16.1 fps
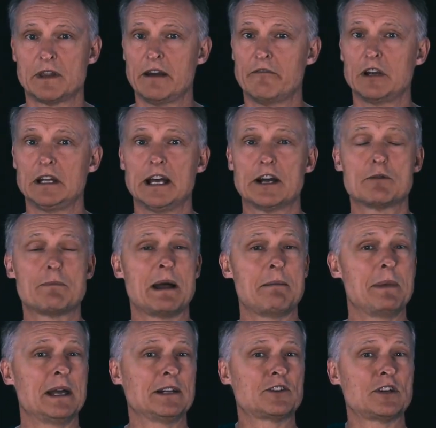with every letter,
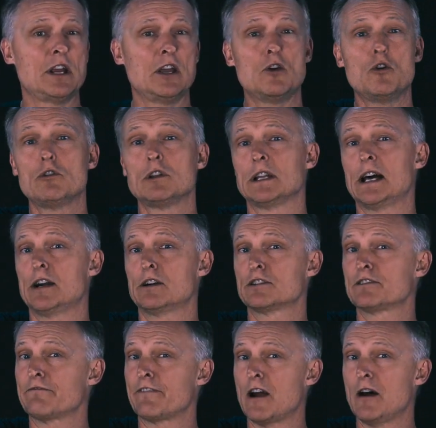by mentioning who the
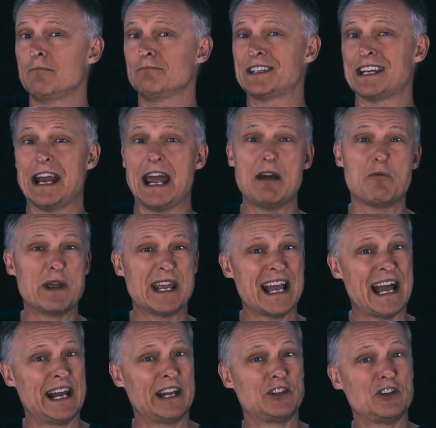letter's from. Today, we
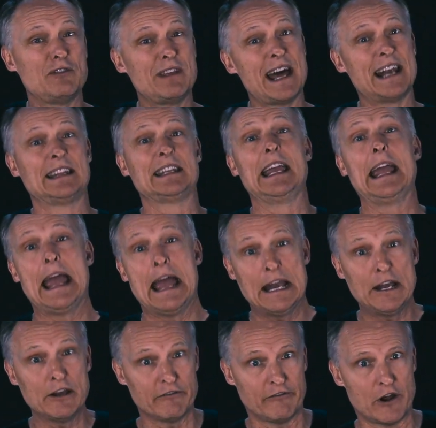kind of do that at the
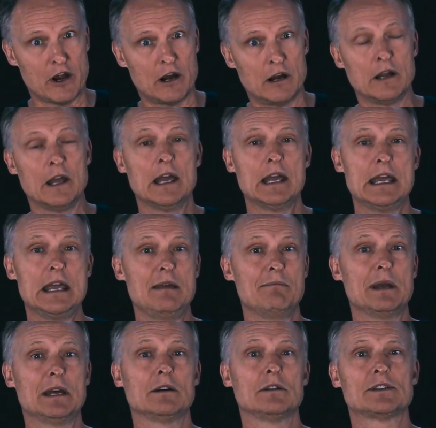end of our
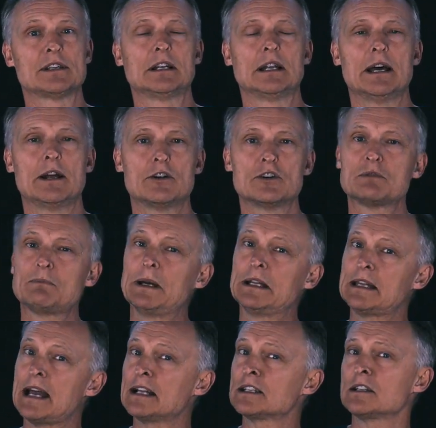emails and letters,
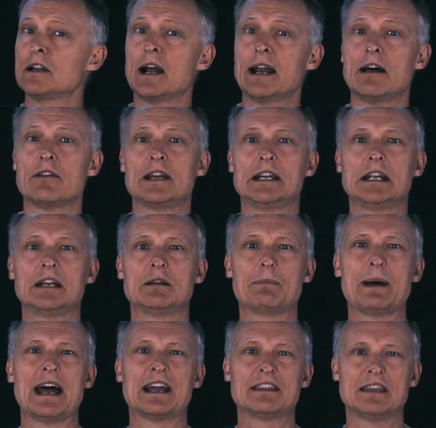but that's not how they did
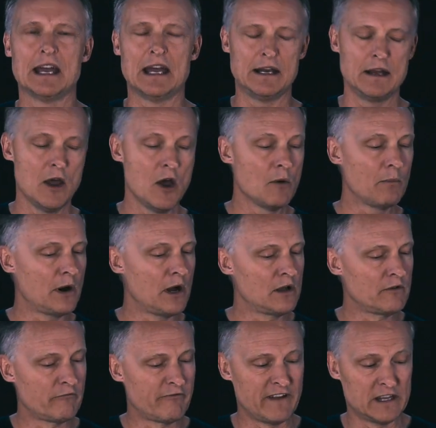it back then.
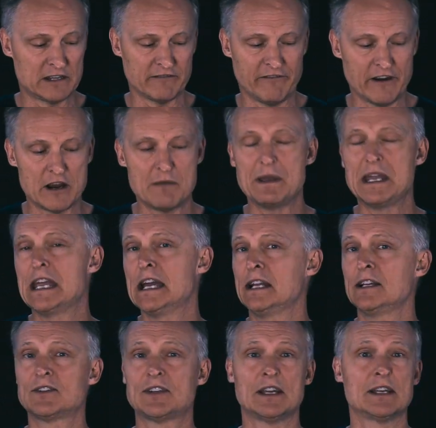Paul, at the very
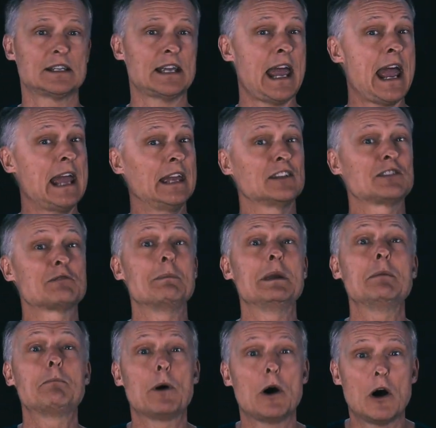beginning, says, "Hey, it's
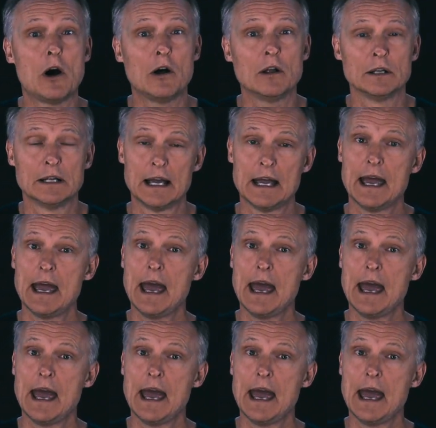me, Paul,